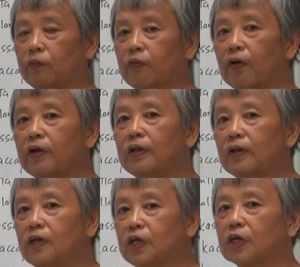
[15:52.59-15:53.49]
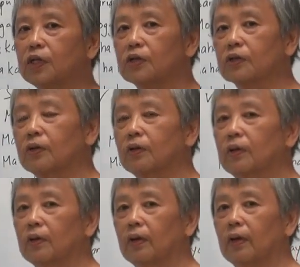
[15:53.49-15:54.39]
very diligent
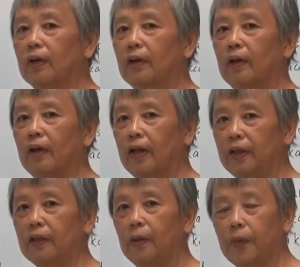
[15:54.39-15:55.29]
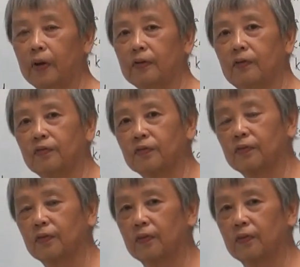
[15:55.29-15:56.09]
in their practice.